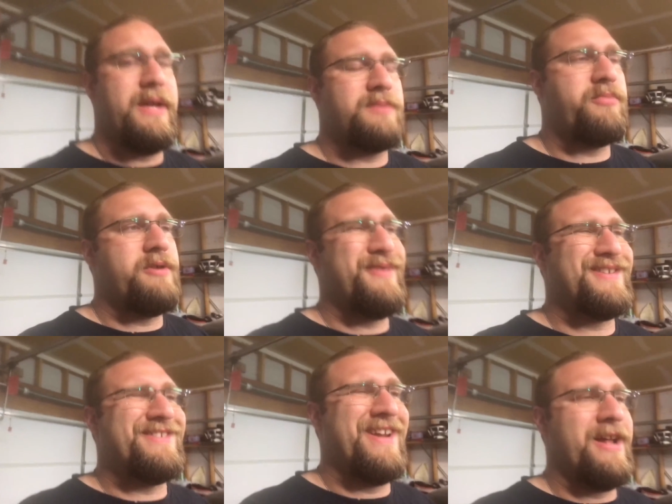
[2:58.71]
It's pretty
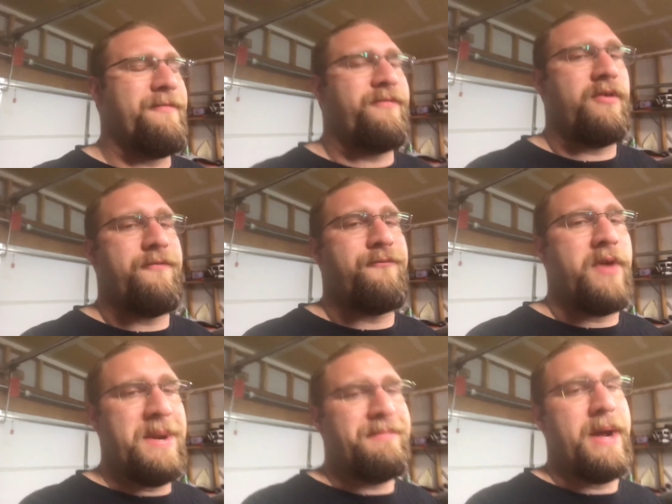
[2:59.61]
much set up for
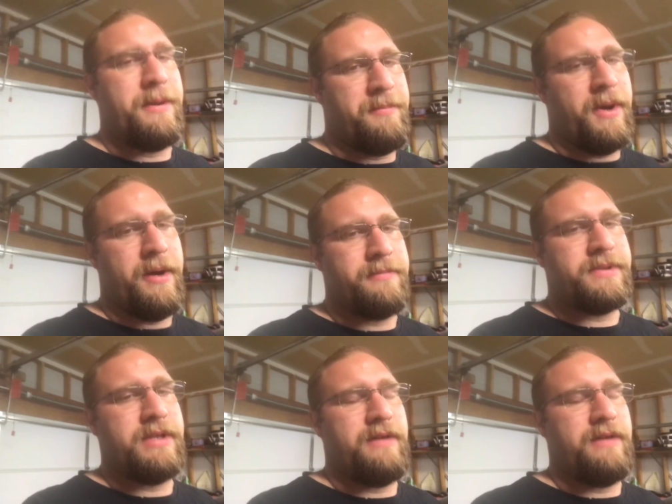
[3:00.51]
frame mounted pumps.